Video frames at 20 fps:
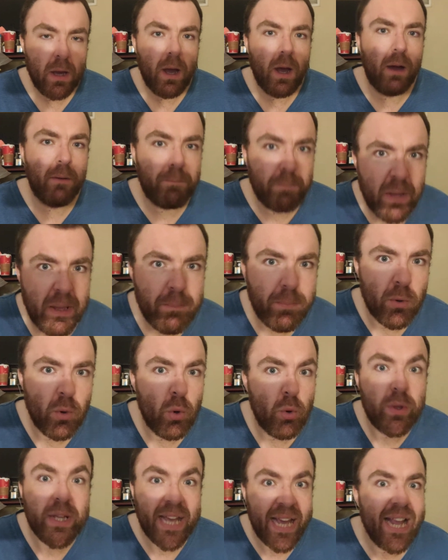of people
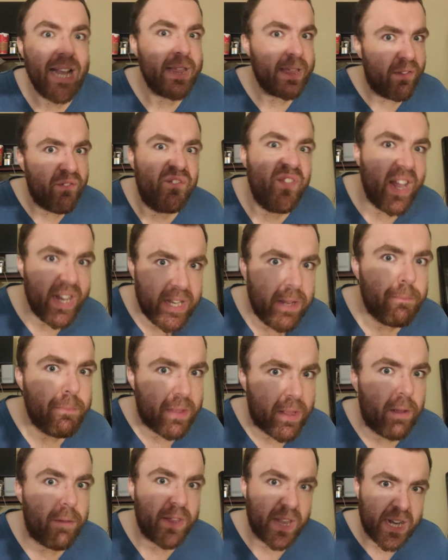who can't defend
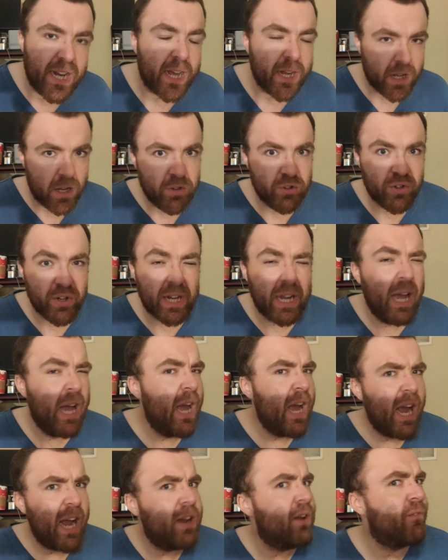themselves in that country.
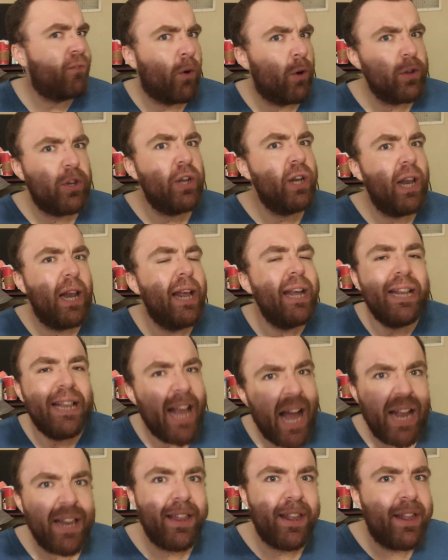And unfortunately,
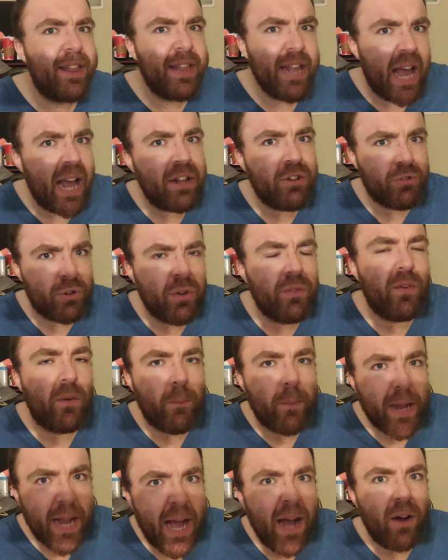that's a sad truth
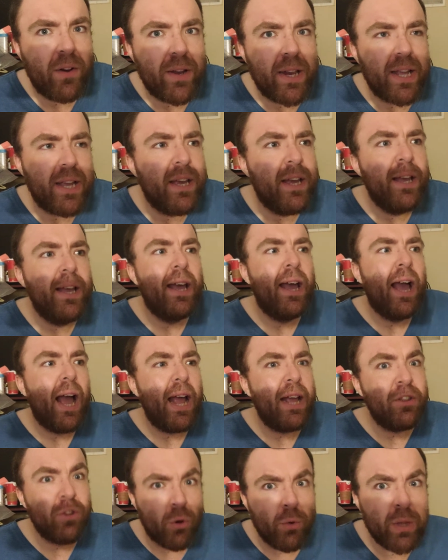and reality.
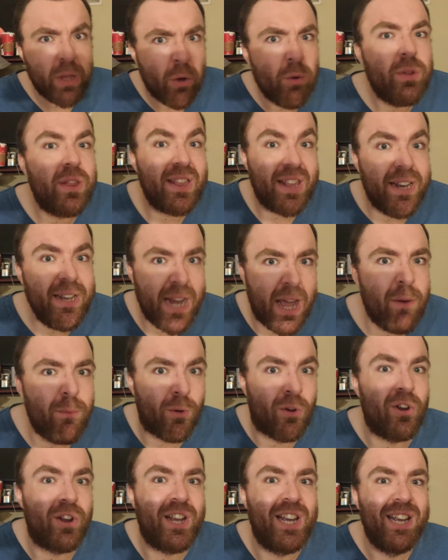And you use the
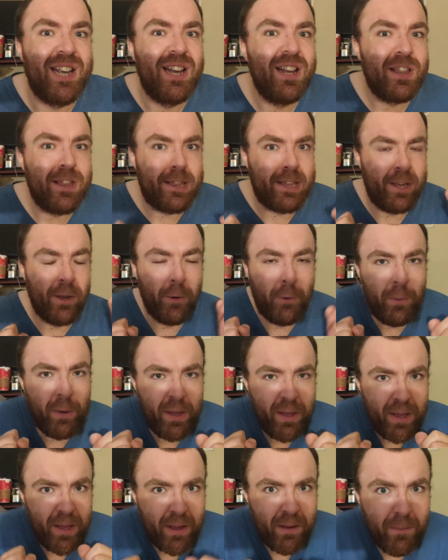network to
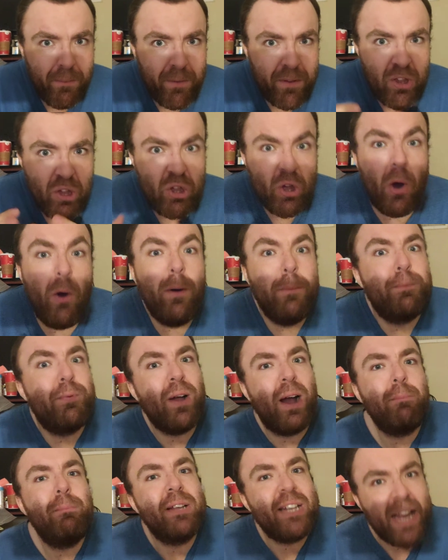show
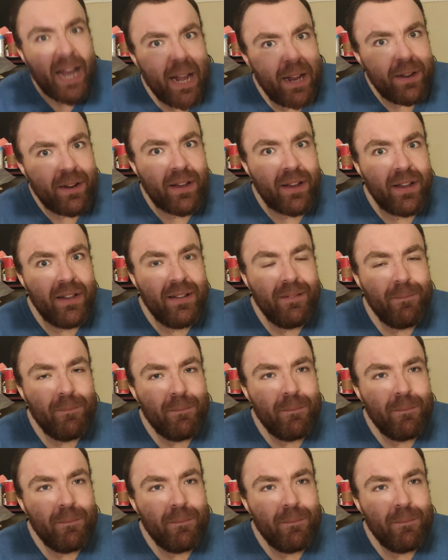propaganda